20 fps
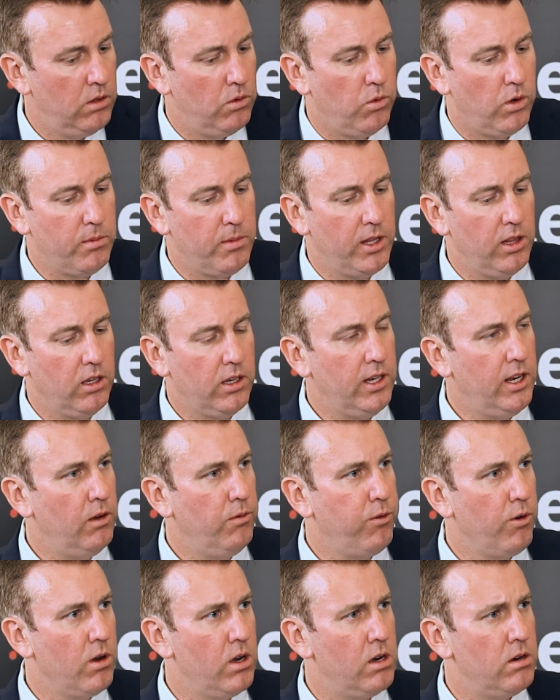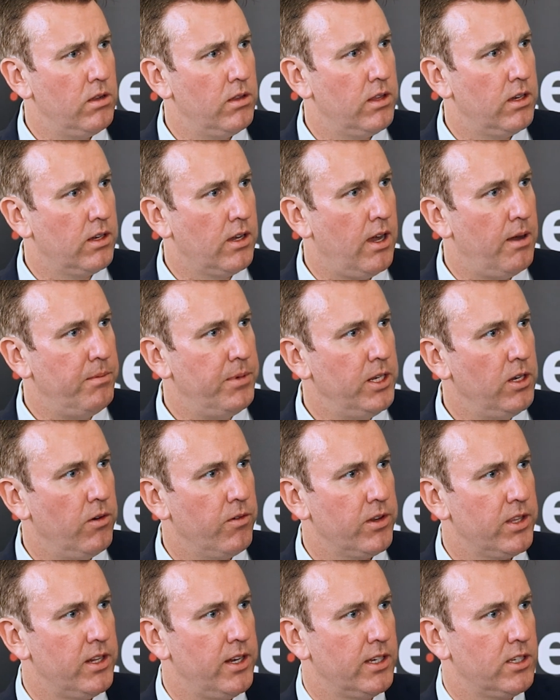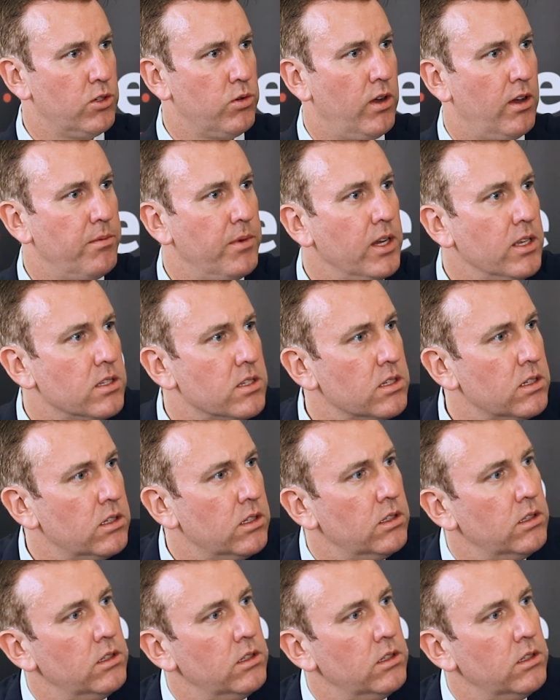what am I looking out for out of the company over the next 12 months?